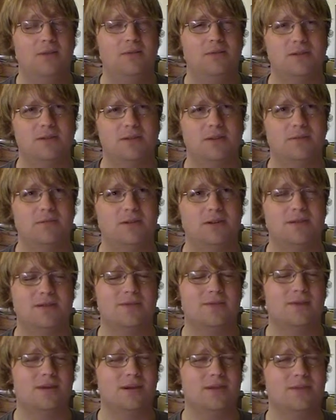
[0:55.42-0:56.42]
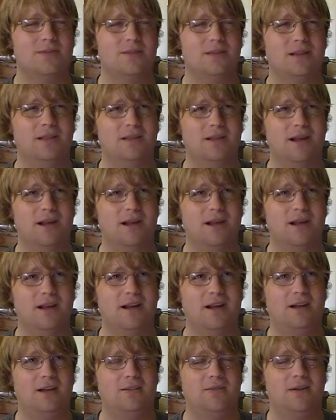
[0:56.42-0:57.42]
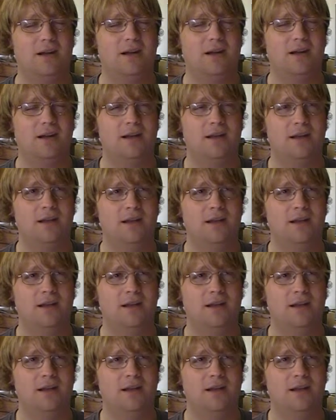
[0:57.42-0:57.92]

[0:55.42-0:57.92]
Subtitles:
some ways, it reminds me a lot of,